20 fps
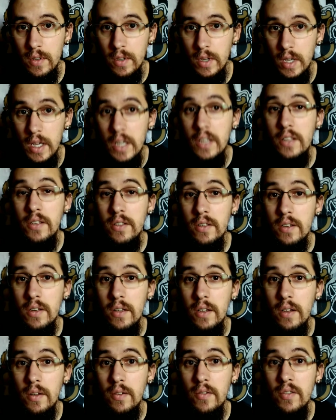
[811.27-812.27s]
It's
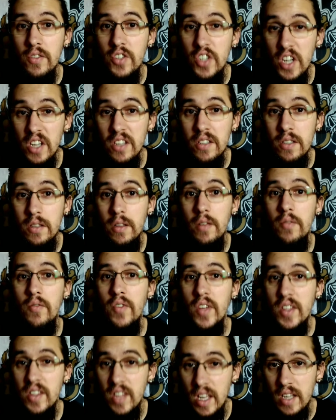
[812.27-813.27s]
just
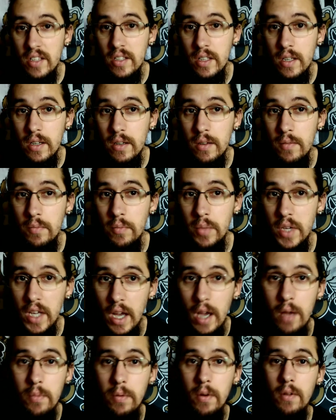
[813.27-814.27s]
fantastic be
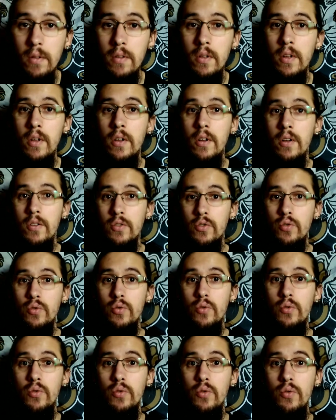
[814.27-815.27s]
able
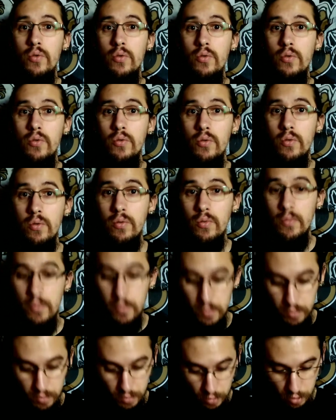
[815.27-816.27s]
to
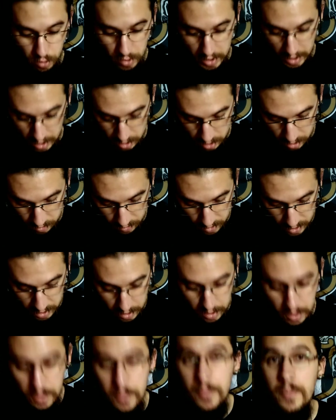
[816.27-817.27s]
look at
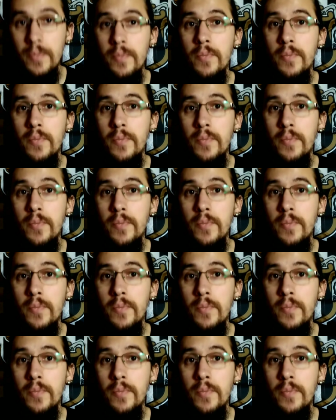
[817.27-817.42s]
TV.